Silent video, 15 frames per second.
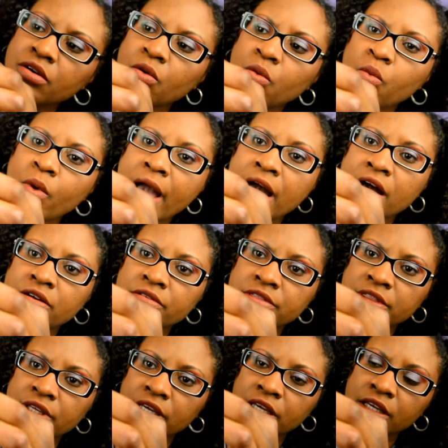
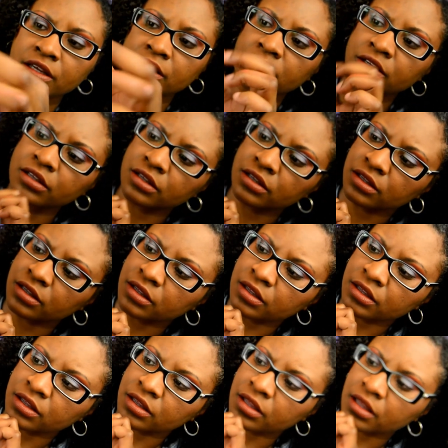Wild Thing,
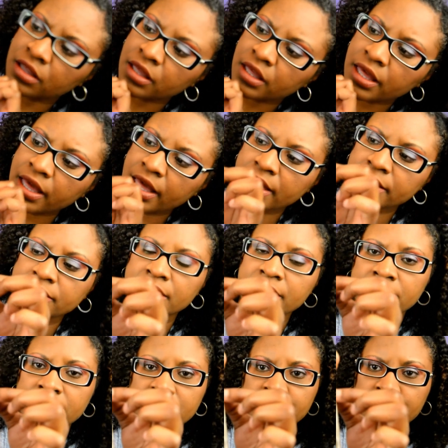and
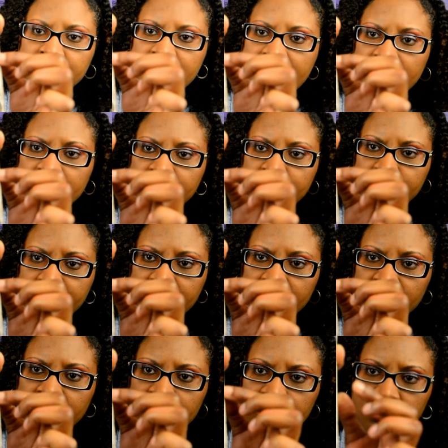then the Black
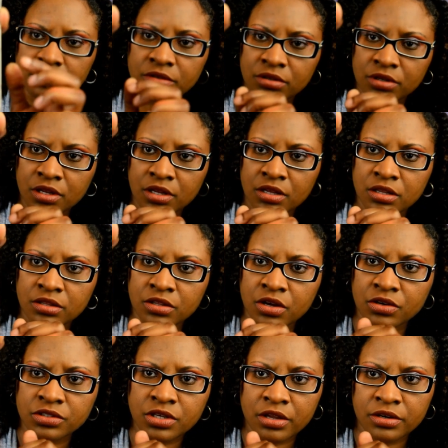Metal.
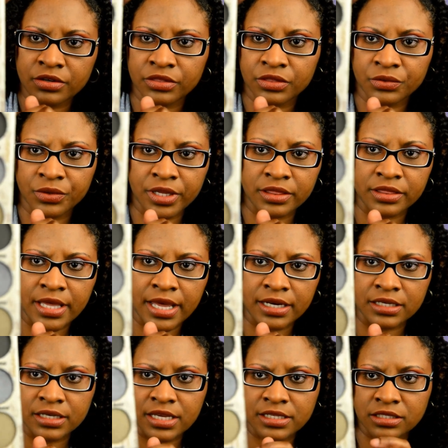Those are the 3
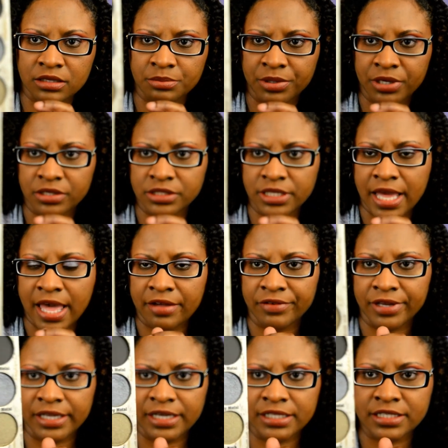that doesn't appear to have
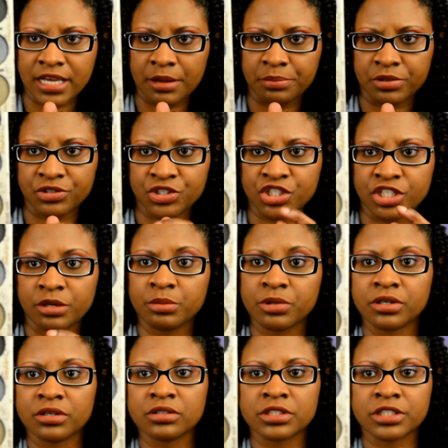any type of
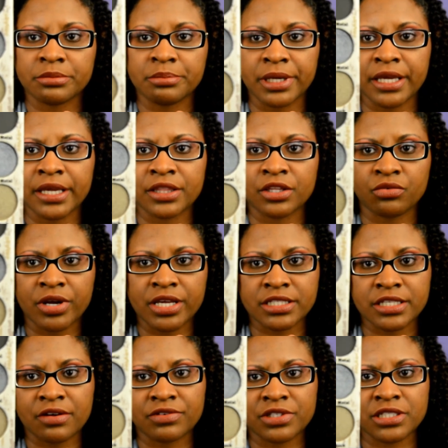shimmer to me, and the
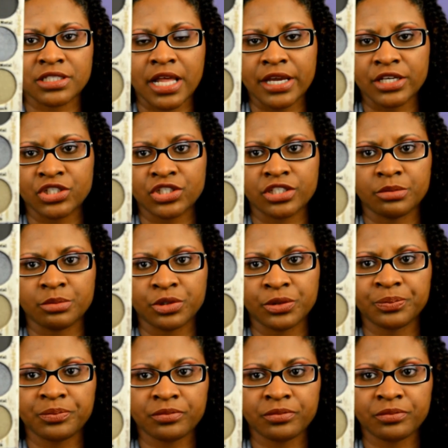rest have a slight shimmer,